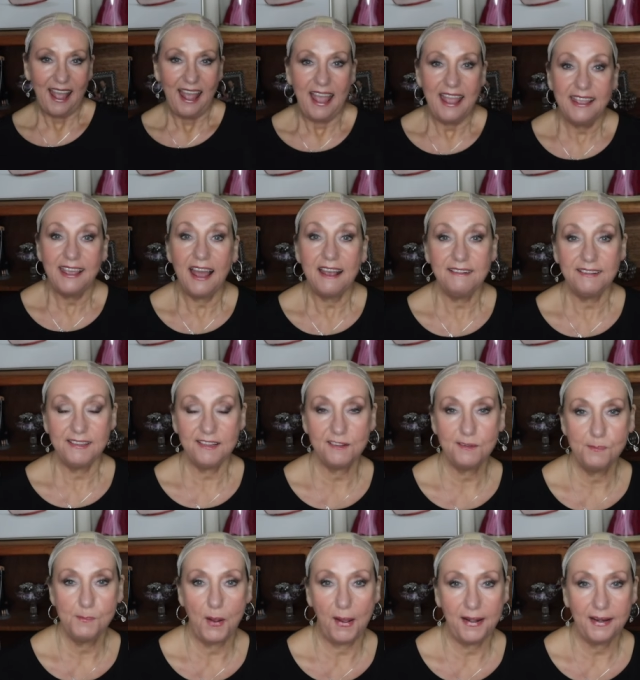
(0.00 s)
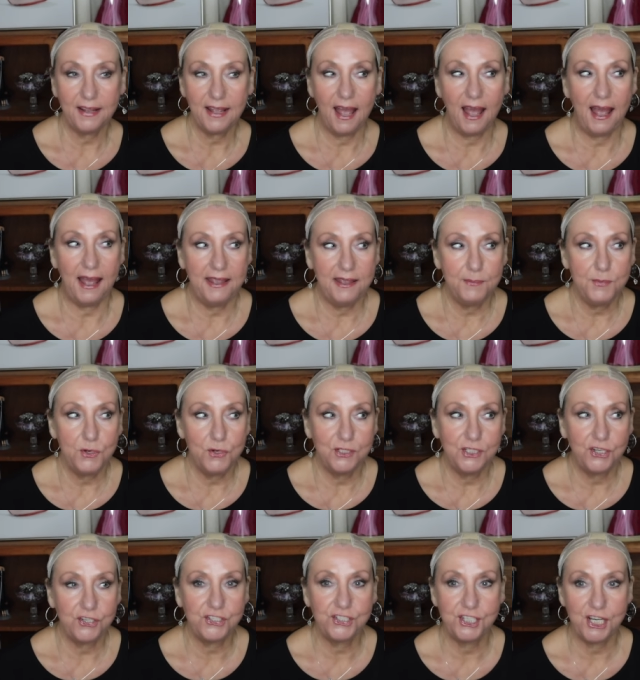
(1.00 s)
Hey guys, it's Monika. I am going
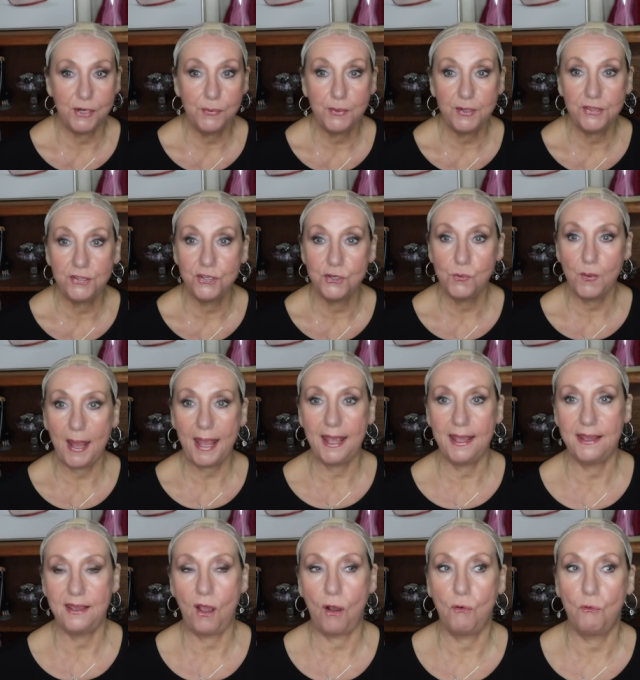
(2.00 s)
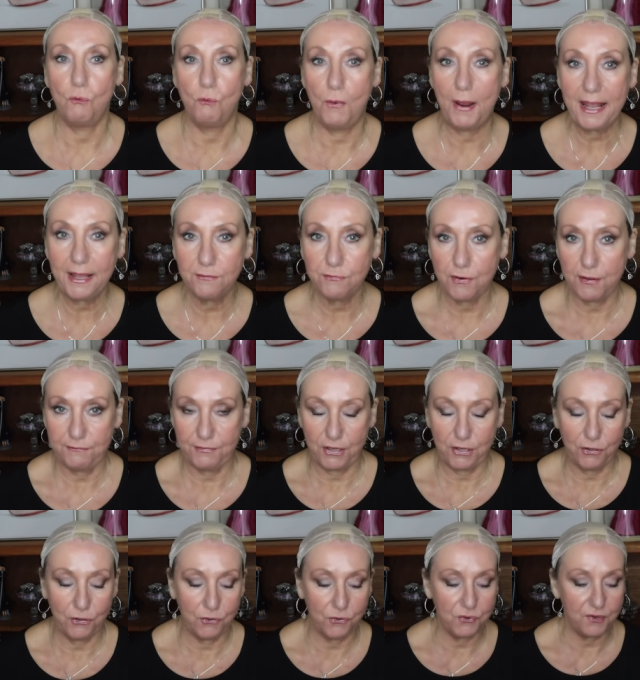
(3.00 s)
to share with you a, a wig
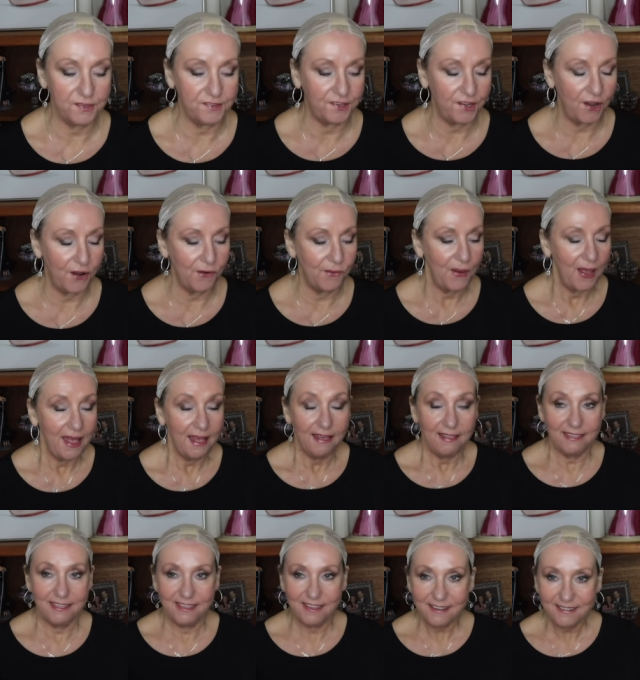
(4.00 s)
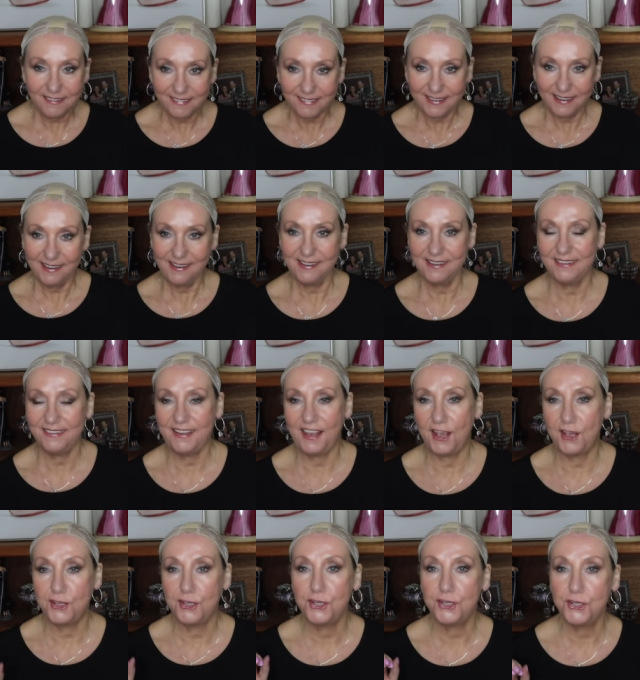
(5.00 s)
review. So this is
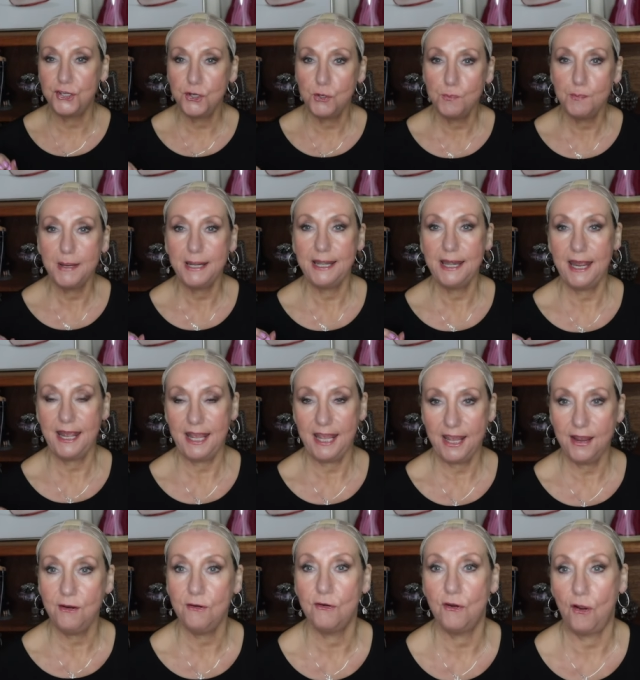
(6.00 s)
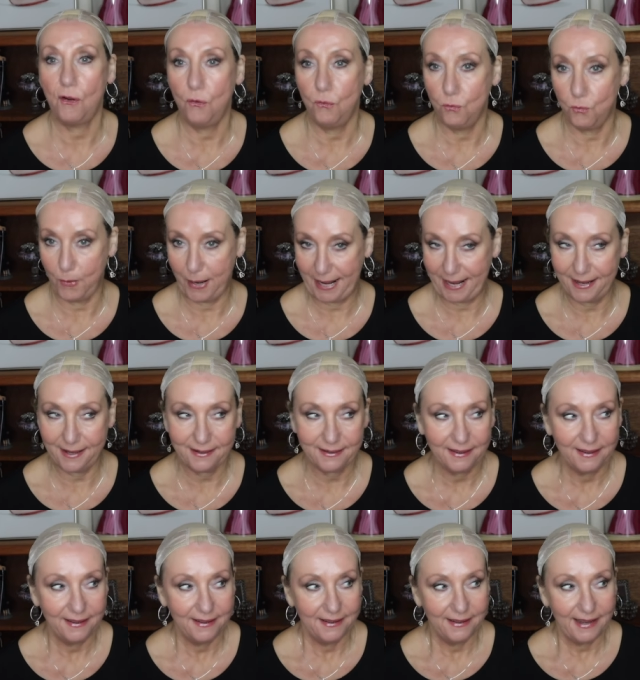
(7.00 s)
a human hair wig
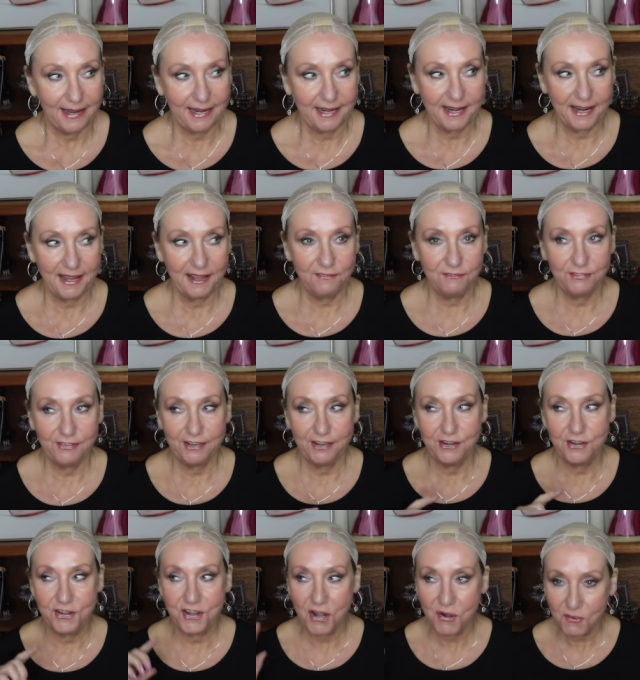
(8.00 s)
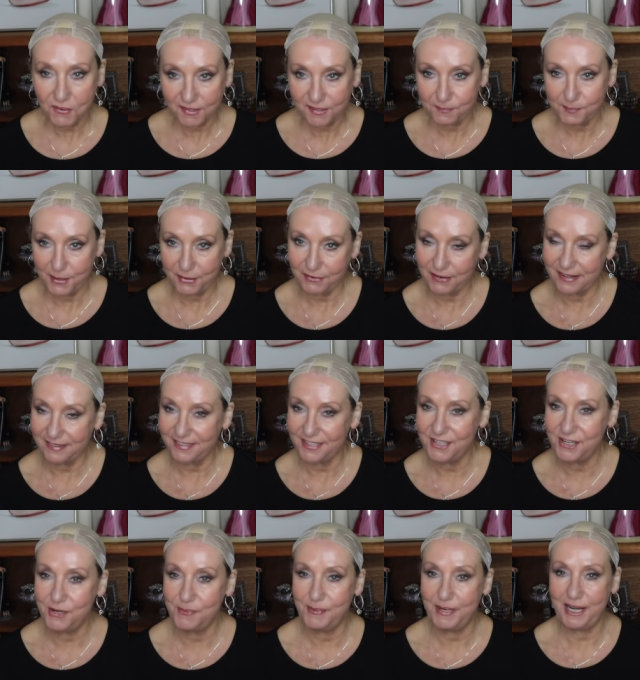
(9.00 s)
and I have no experience in
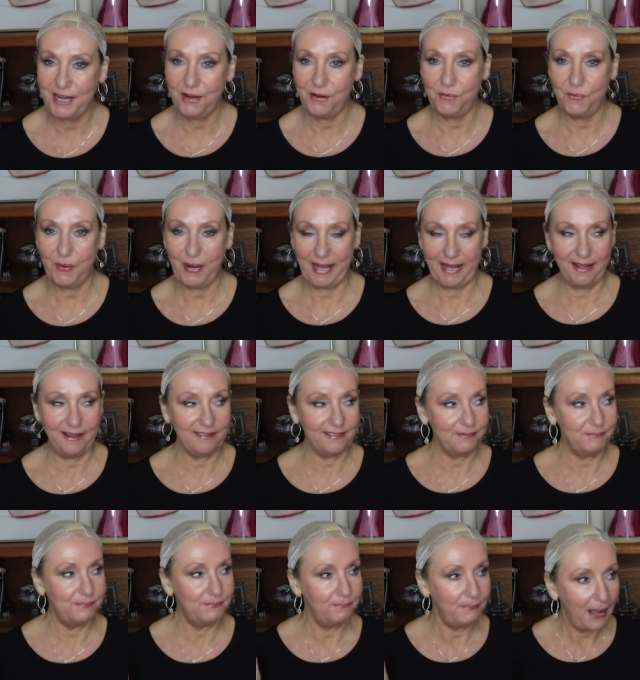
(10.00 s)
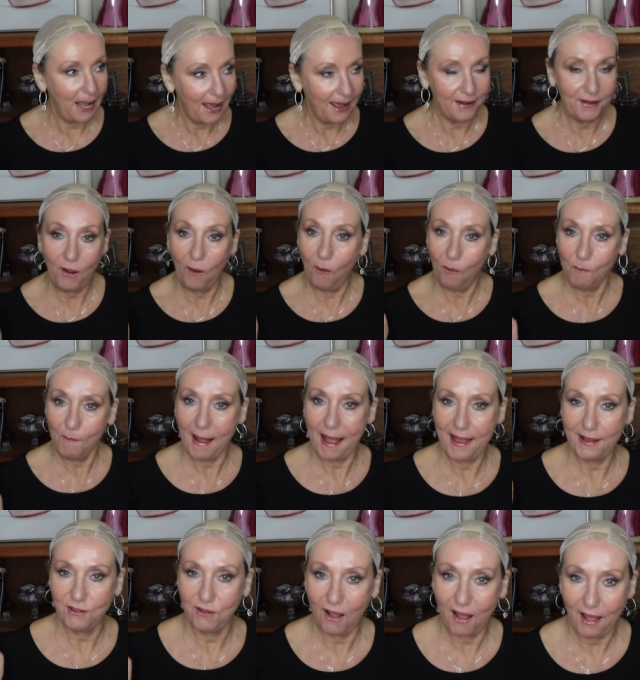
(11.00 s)
human hair wigs, but oh
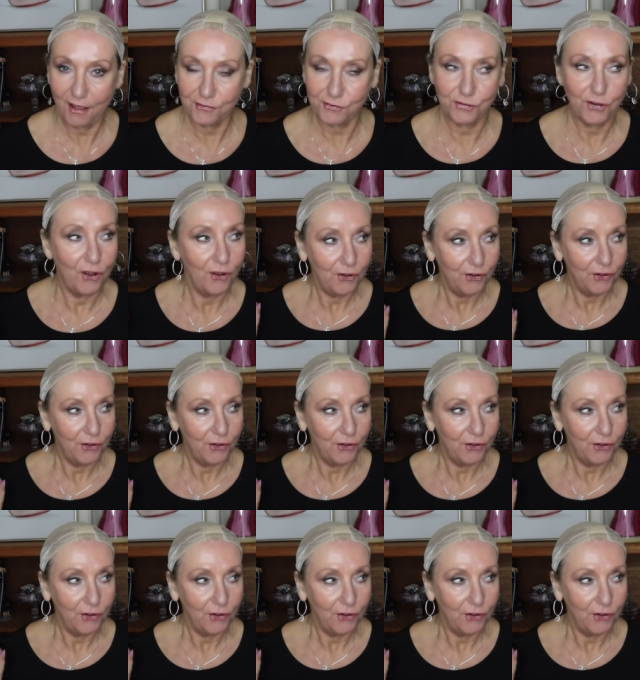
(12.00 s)
my gosh,